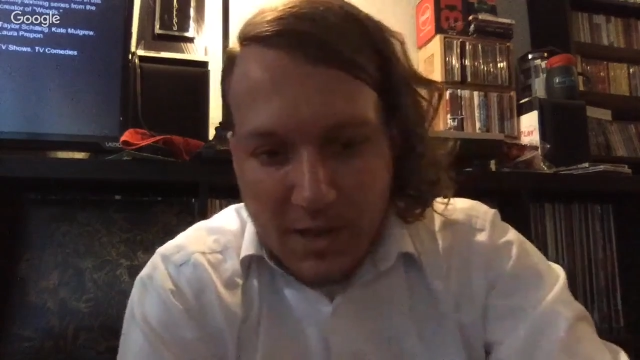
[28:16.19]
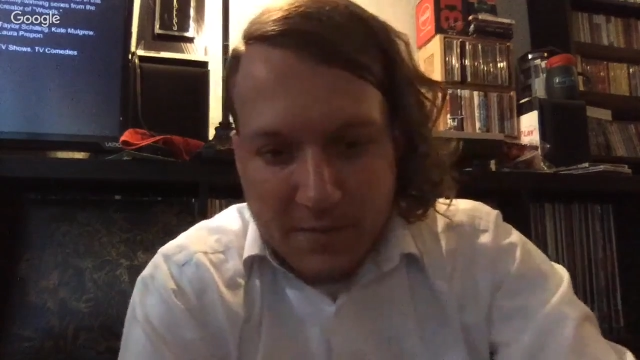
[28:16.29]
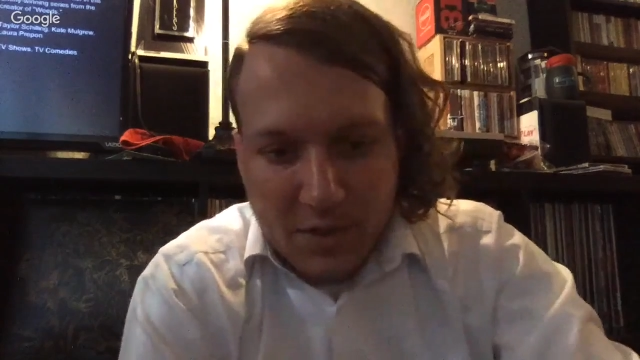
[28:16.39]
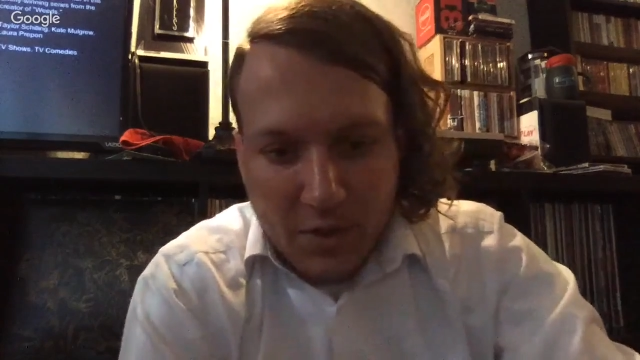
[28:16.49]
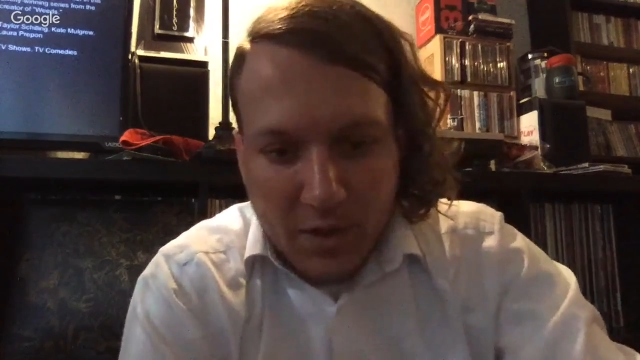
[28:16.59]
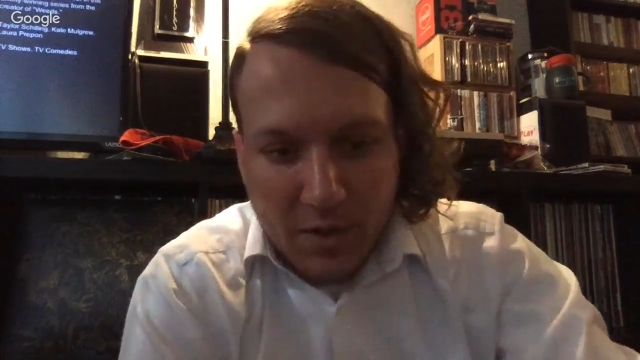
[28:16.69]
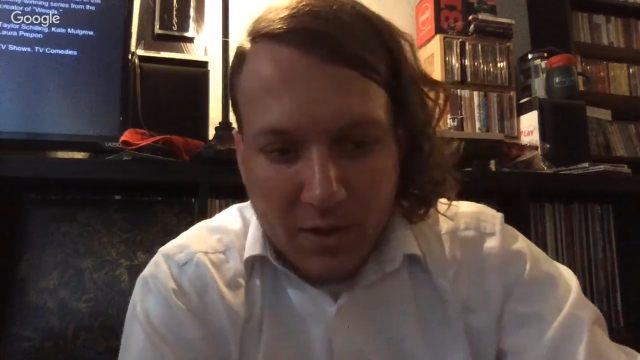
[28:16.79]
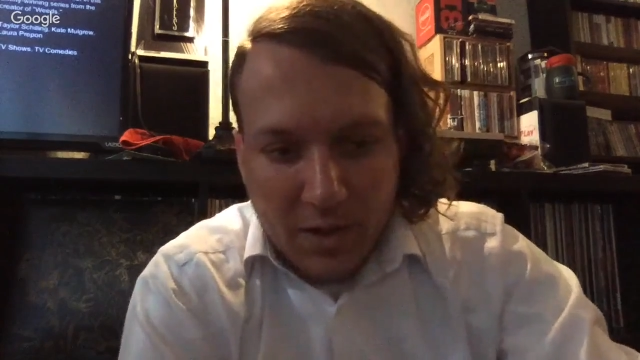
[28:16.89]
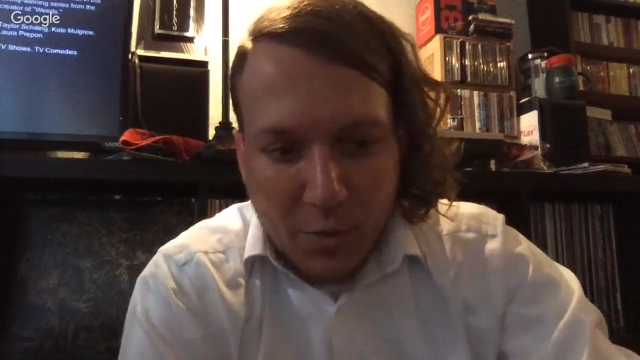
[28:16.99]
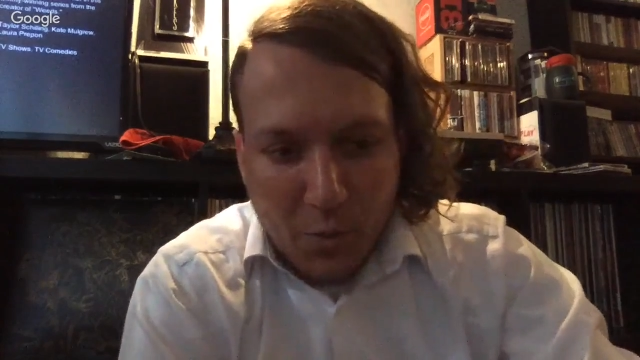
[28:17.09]
So
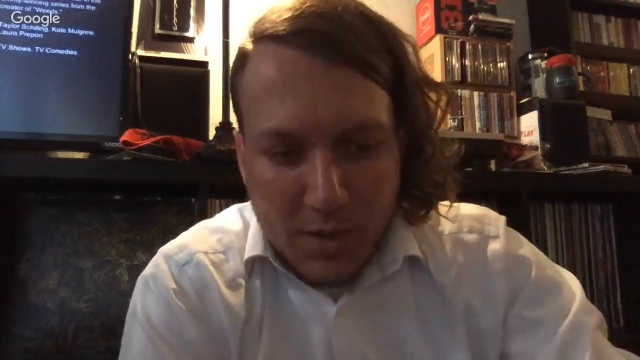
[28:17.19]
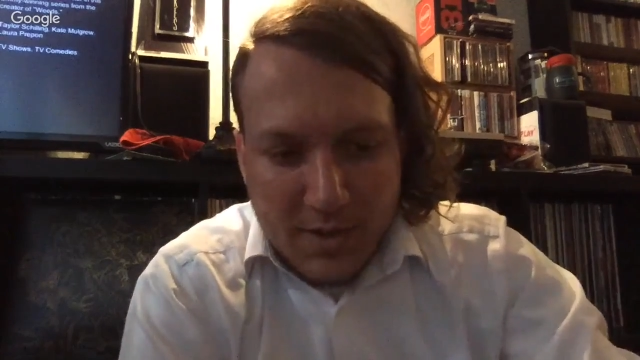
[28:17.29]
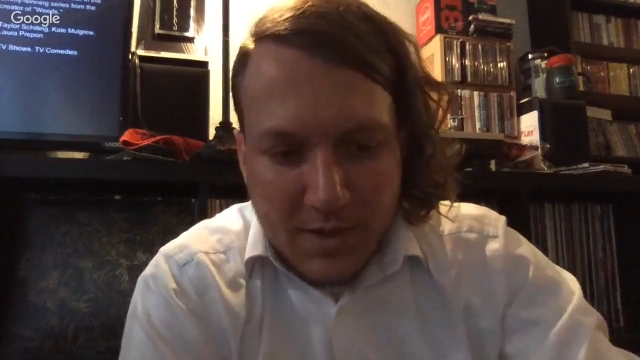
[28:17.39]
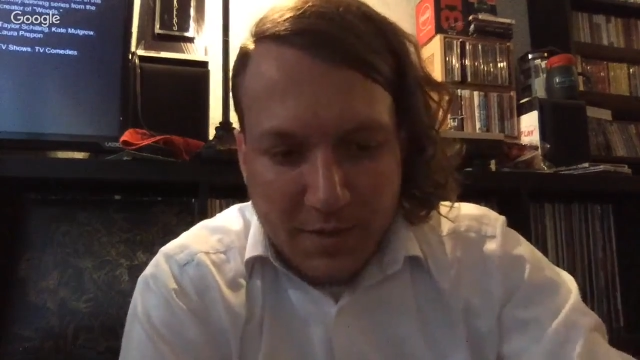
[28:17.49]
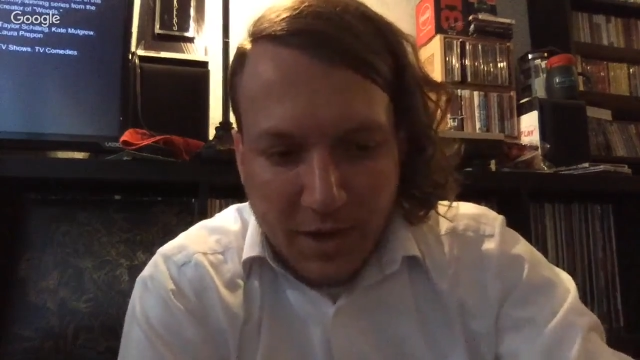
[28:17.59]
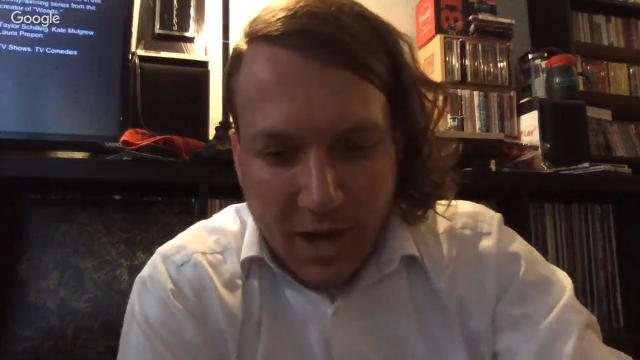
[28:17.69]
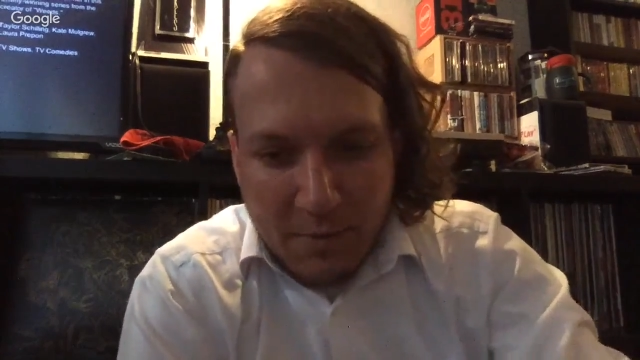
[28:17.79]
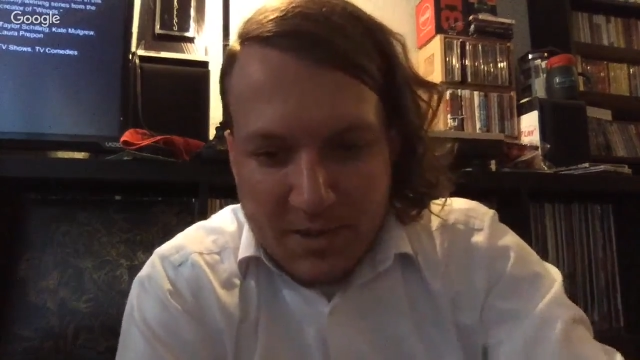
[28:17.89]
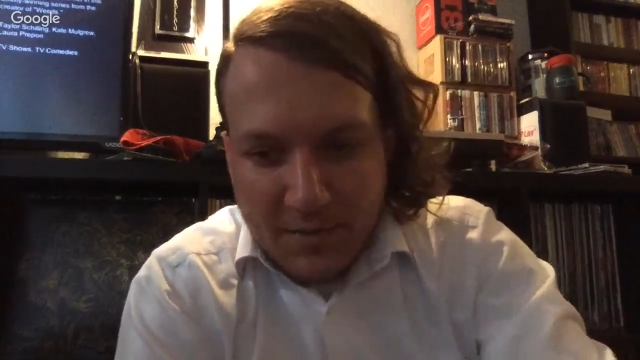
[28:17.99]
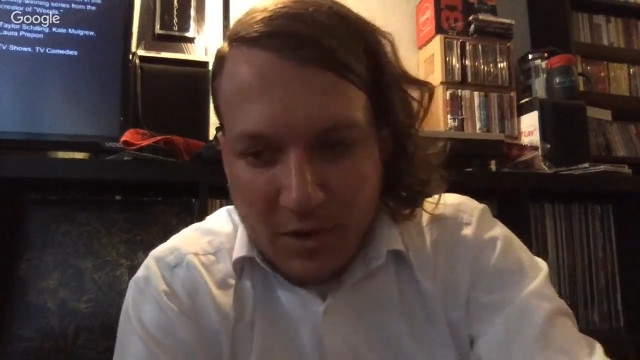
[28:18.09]
it was a different
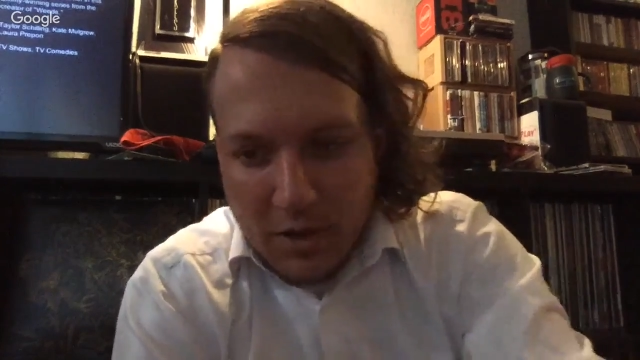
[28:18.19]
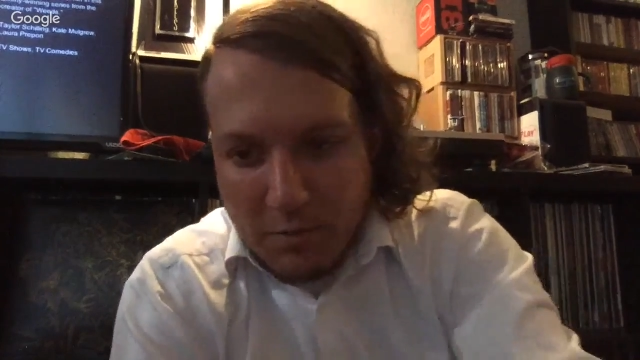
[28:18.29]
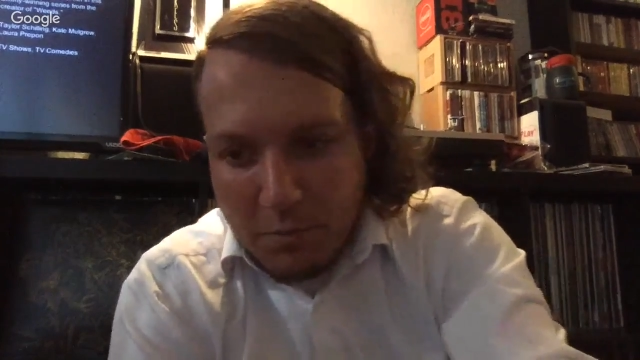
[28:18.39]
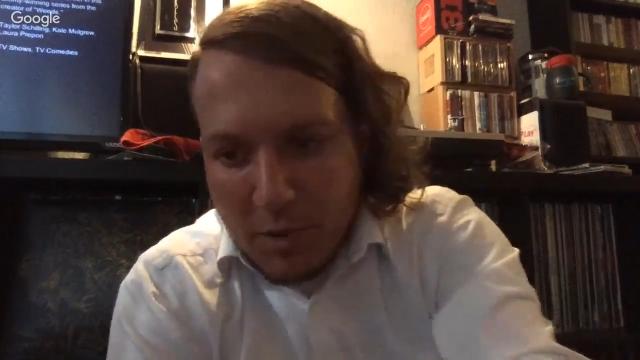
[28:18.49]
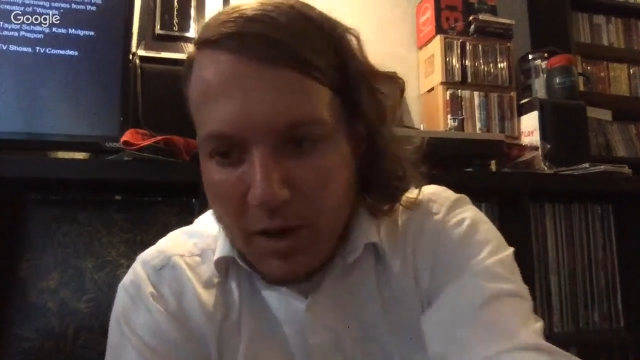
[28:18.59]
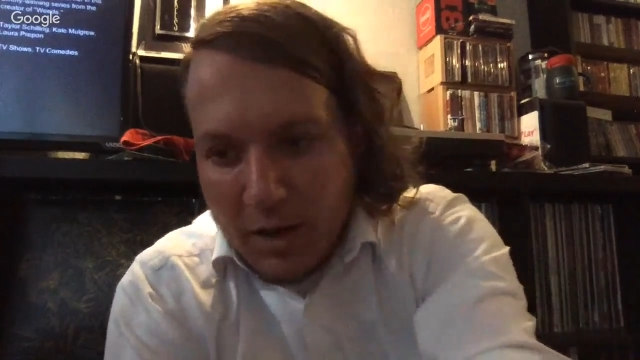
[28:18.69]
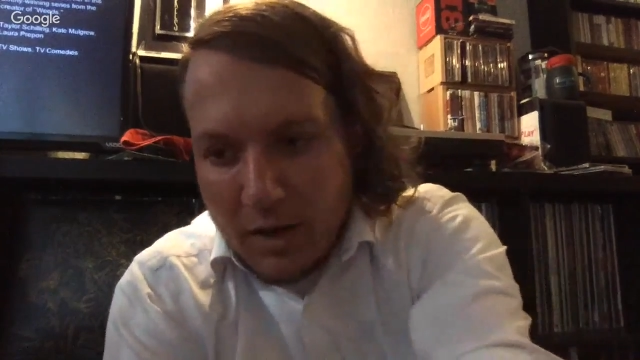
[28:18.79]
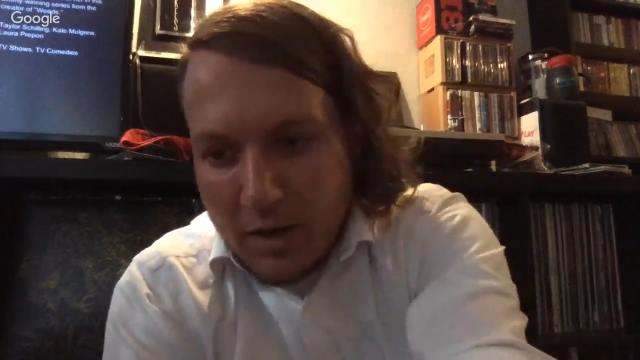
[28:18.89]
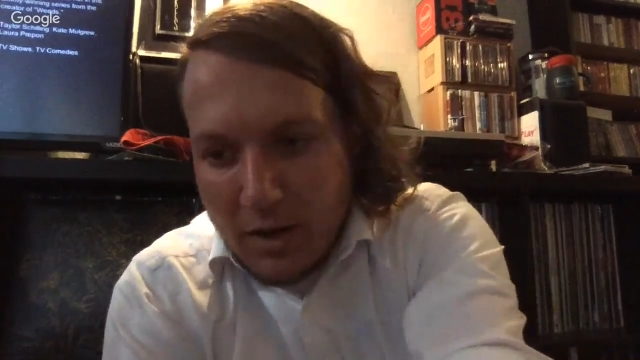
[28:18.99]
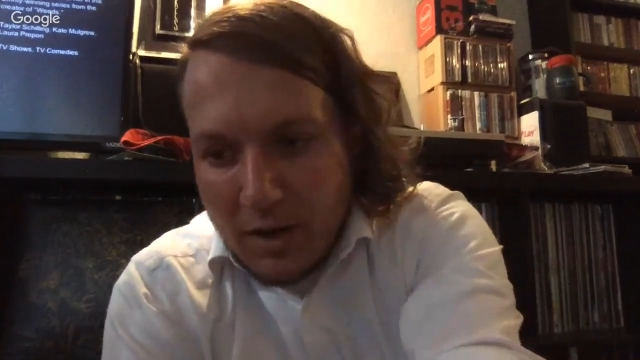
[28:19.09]
atmosphere, but
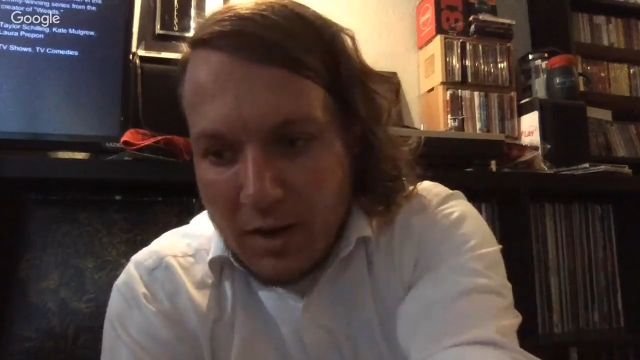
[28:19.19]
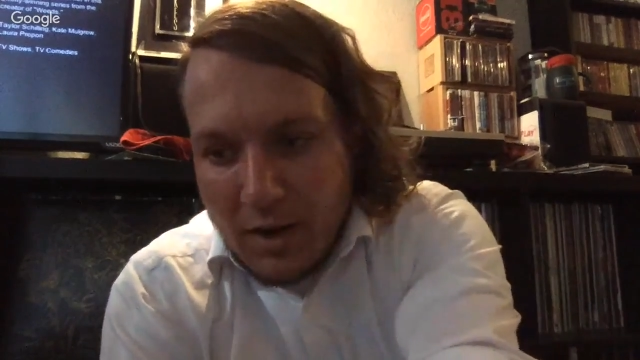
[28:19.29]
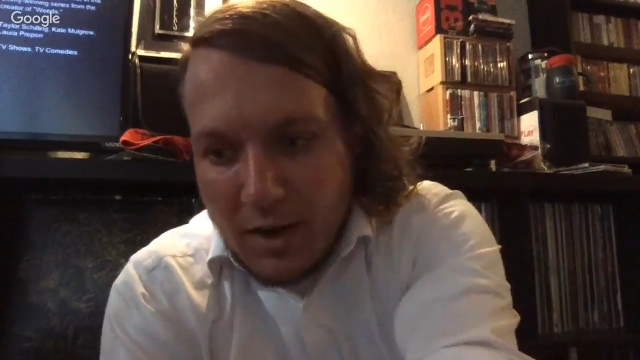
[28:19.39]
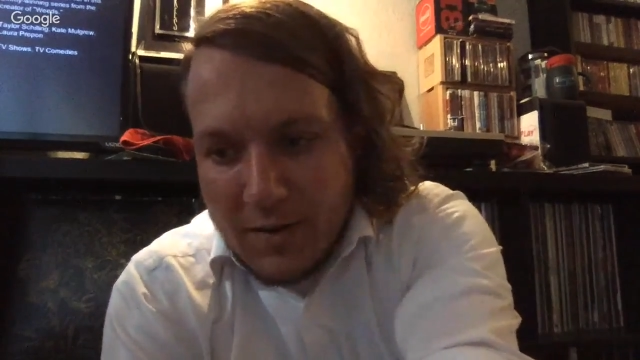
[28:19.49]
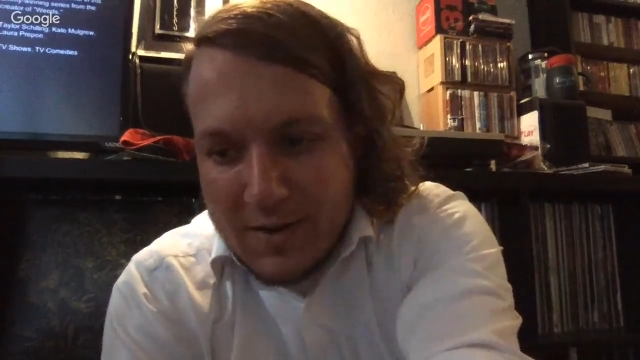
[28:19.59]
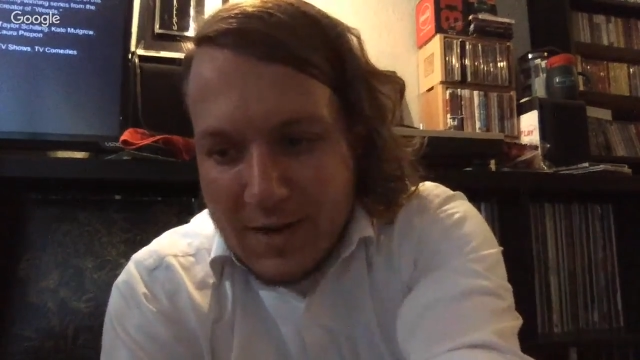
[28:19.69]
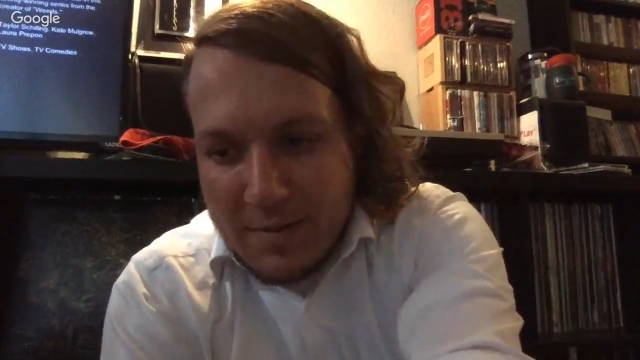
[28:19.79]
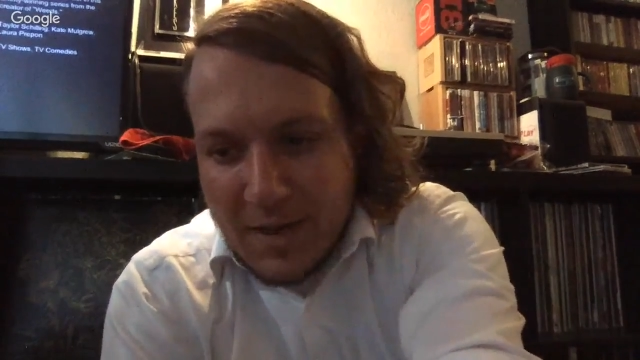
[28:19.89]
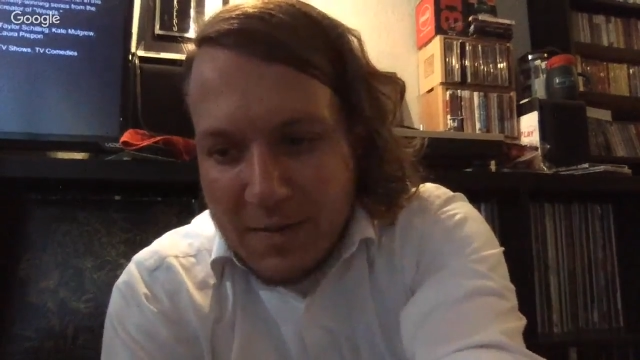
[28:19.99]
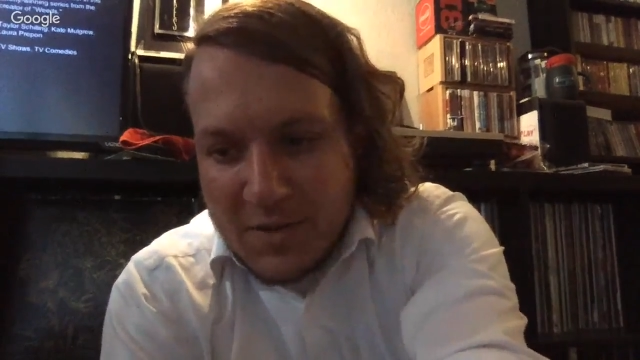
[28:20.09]
at the same
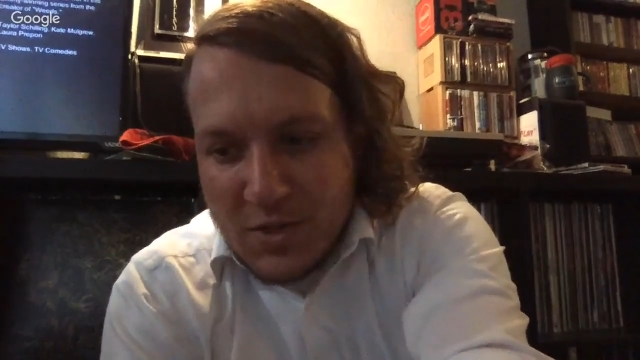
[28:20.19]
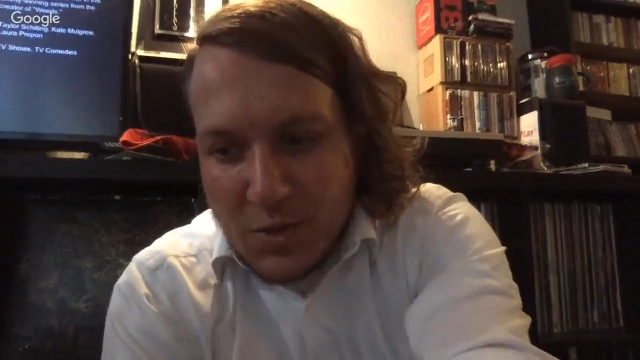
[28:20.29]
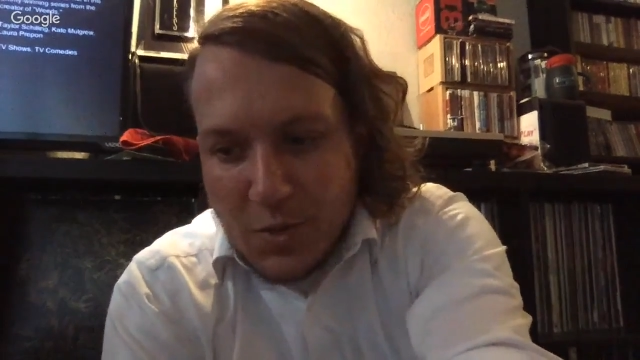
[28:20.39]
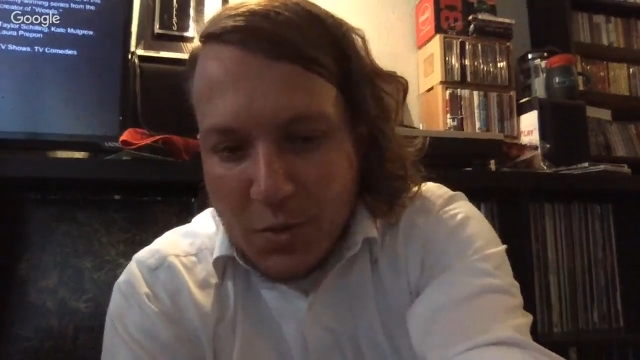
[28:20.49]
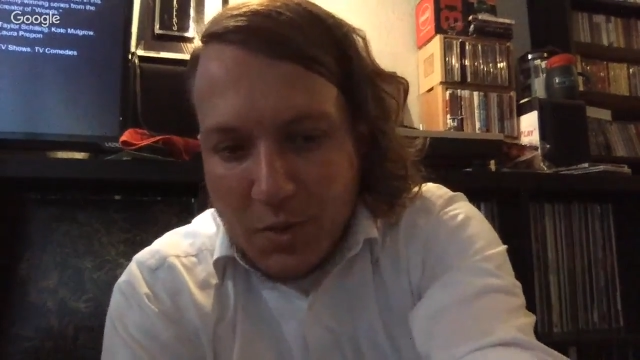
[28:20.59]
time too,